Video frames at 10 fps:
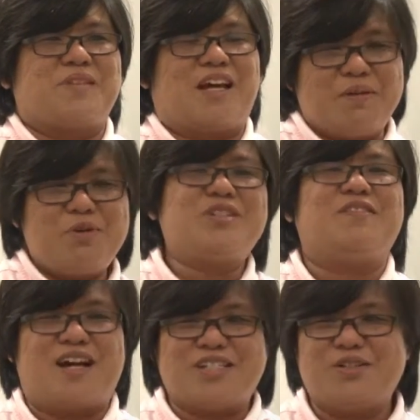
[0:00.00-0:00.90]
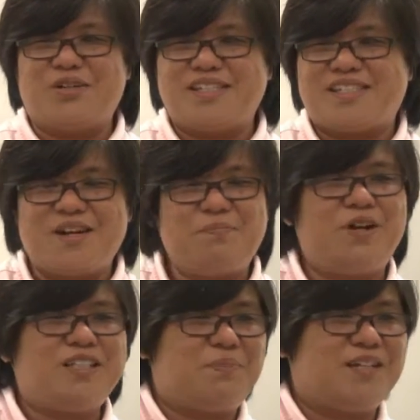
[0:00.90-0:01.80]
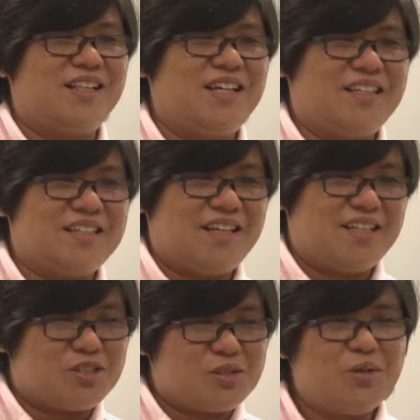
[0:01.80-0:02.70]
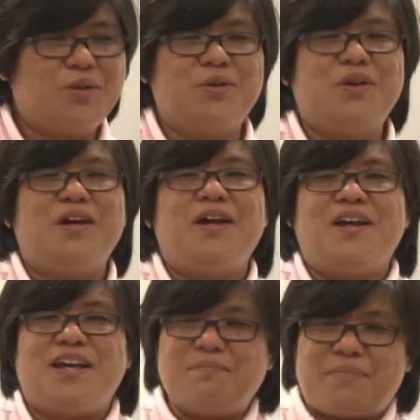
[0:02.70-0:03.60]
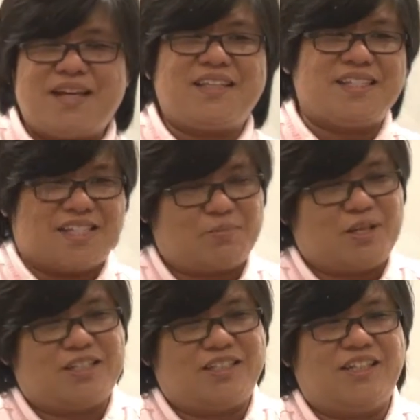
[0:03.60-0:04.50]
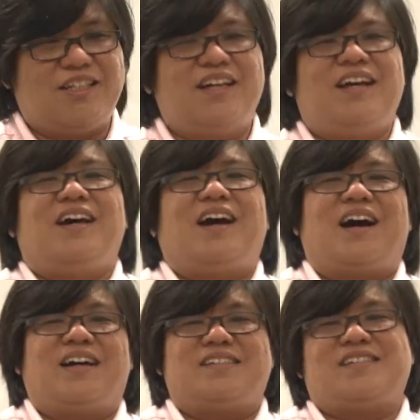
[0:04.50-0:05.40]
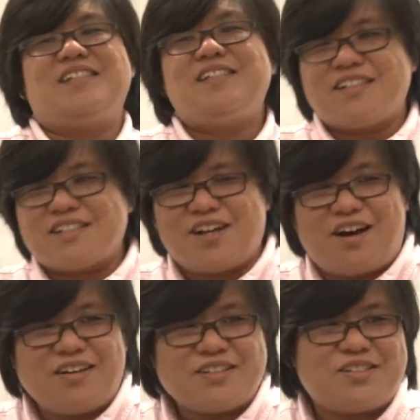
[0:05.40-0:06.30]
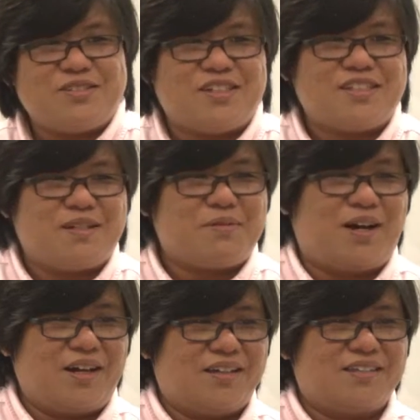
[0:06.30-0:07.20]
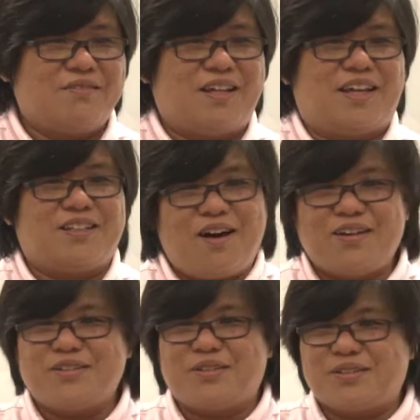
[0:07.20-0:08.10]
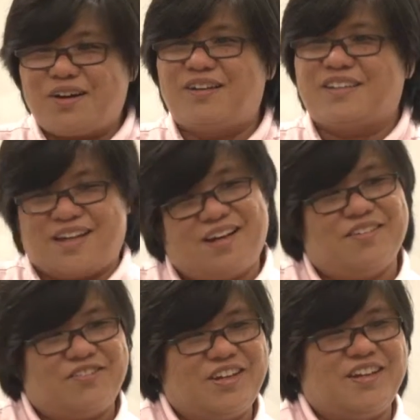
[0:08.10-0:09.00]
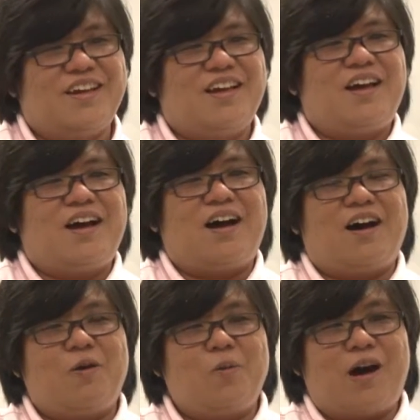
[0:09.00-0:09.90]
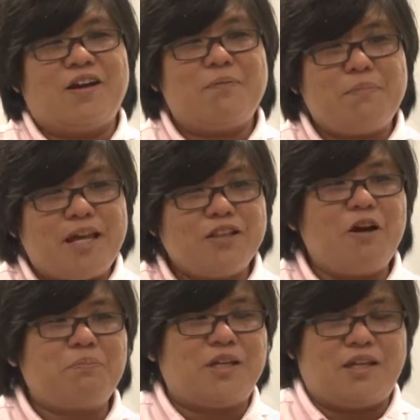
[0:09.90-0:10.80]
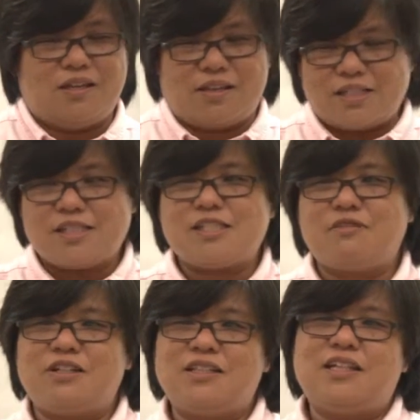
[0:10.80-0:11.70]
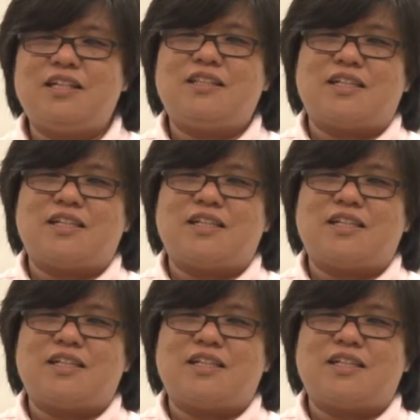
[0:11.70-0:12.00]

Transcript: I think most of us know, in Singapore, typically in, in school, in my days especially, uh, is teachers talk, students keep quiet. When I talk, you don't talk, that kind of thing. Uh, while it may not be necessarily